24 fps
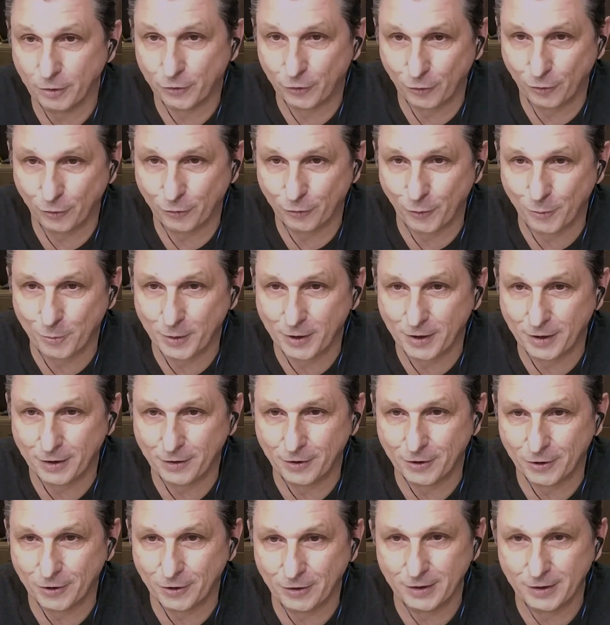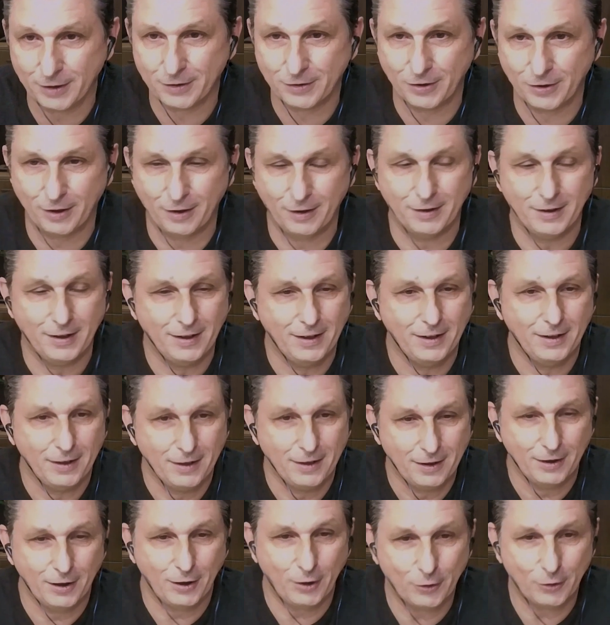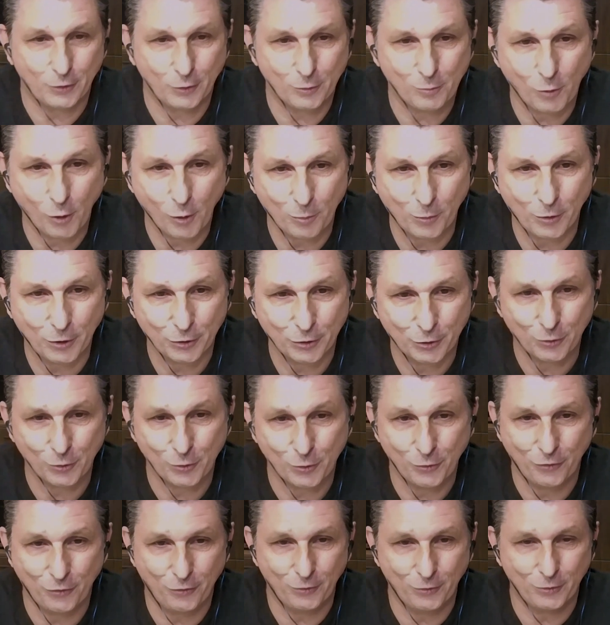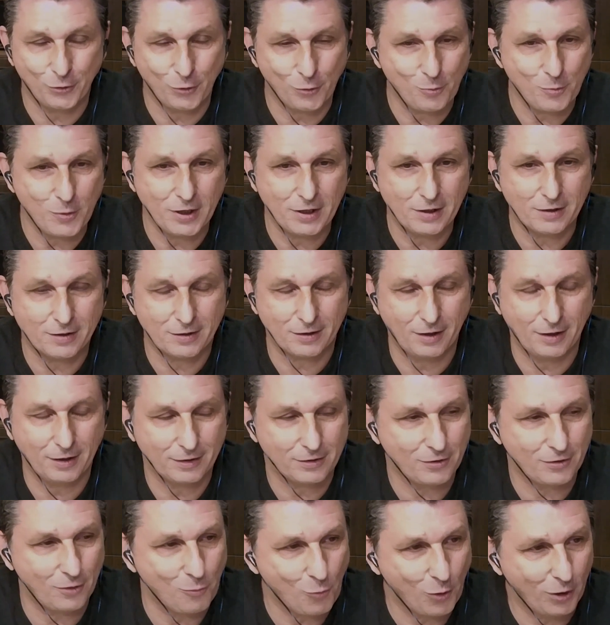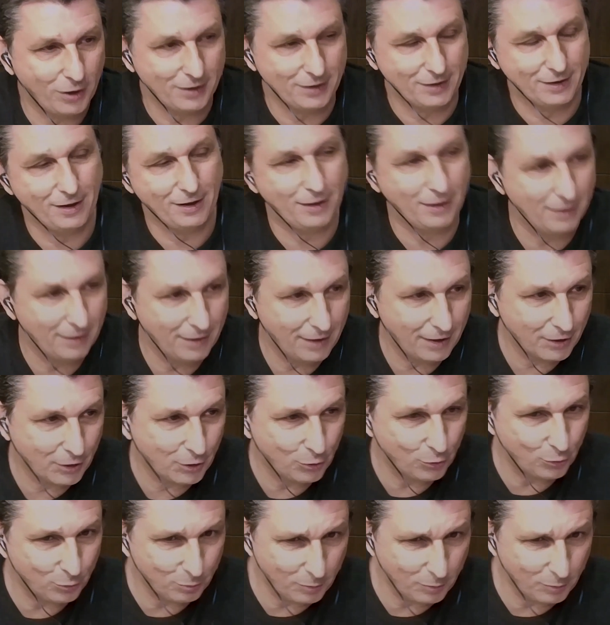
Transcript: So for me, it's a moment to meet someone like you.